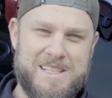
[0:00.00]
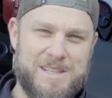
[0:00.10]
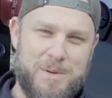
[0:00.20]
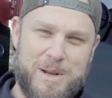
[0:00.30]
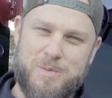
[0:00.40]

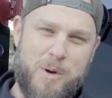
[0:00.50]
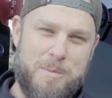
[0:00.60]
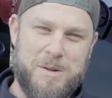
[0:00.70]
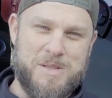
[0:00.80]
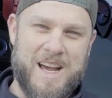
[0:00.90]
but when it's
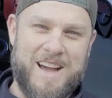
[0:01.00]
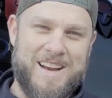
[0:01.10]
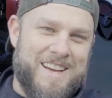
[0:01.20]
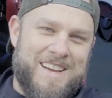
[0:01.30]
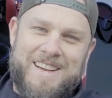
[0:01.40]
warm
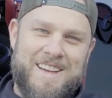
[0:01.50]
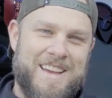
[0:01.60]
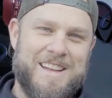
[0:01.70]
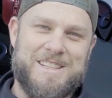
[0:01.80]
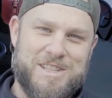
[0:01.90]
outside,
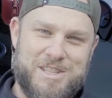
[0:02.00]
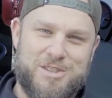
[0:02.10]
it does the